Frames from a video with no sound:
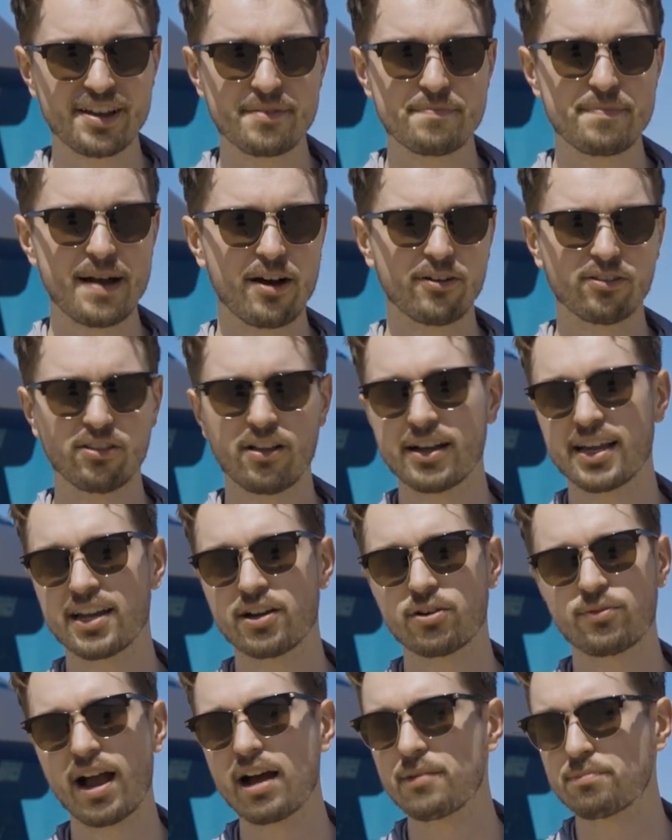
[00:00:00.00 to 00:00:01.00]
about lugging
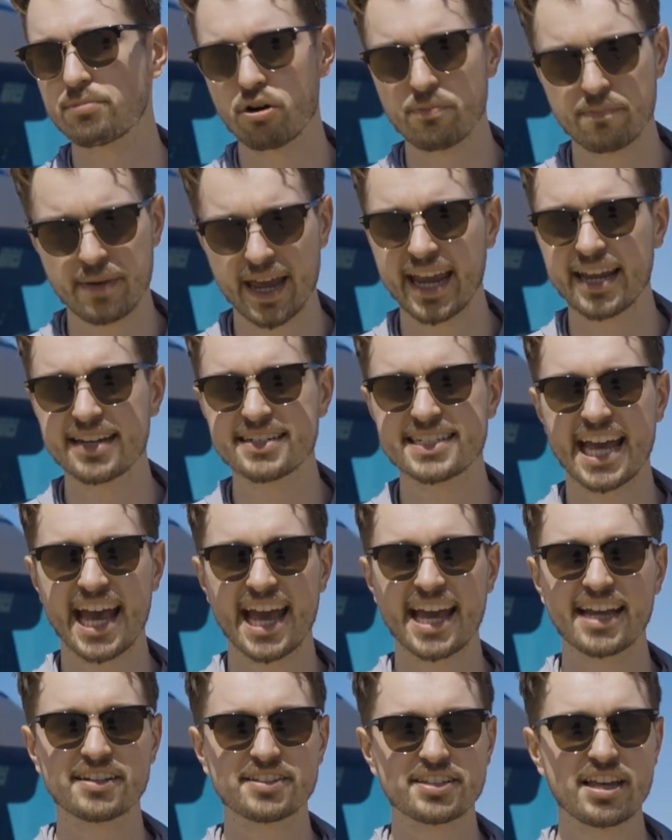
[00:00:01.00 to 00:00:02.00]
around propane
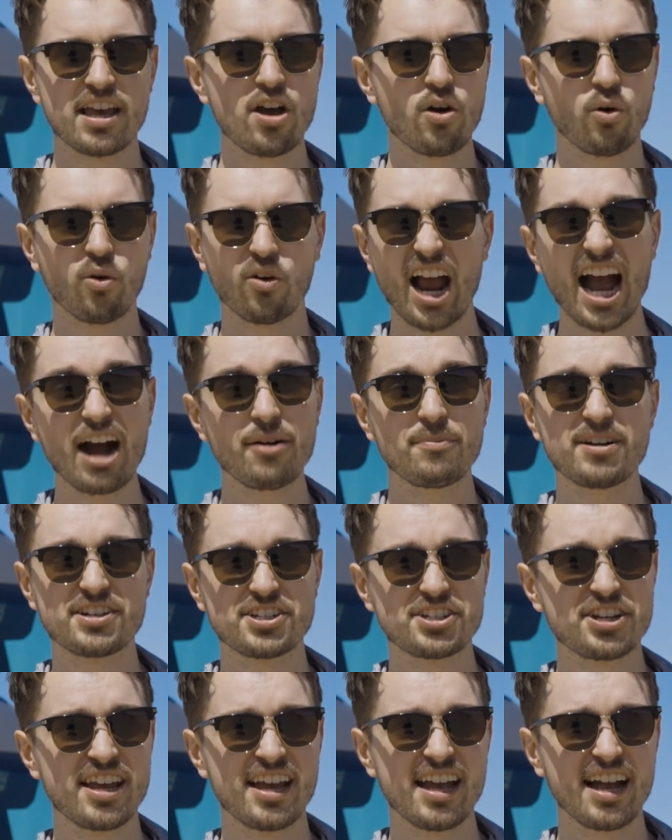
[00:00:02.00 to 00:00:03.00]
tanks or how
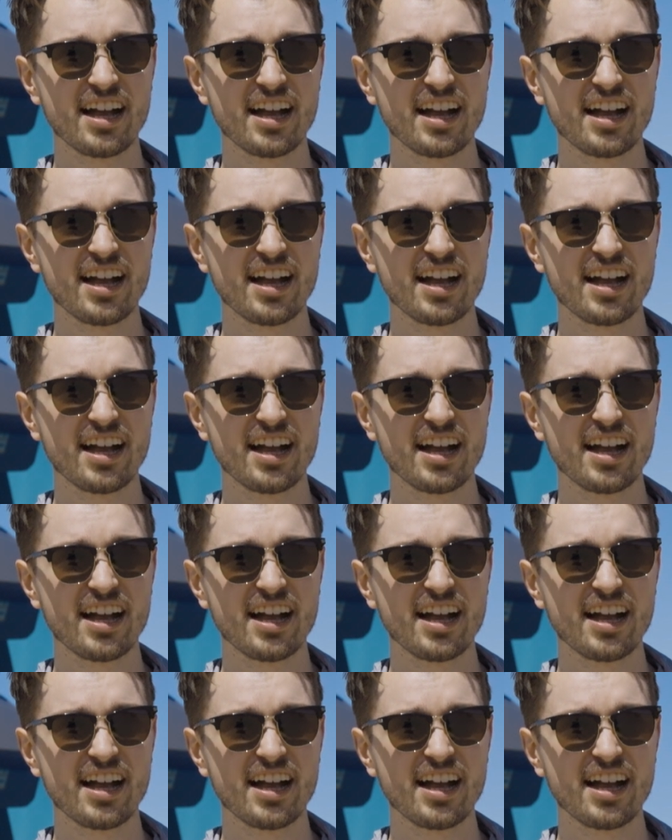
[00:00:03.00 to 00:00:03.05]
much